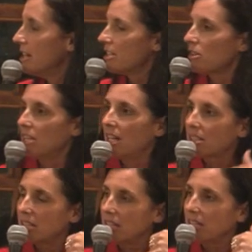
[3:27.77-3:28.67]
So the
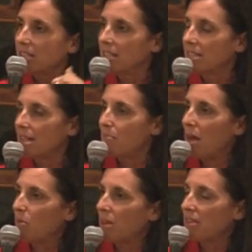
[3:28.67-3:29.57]
next thing I did is I
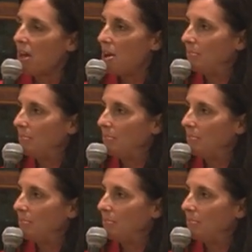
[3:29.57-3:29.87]
met with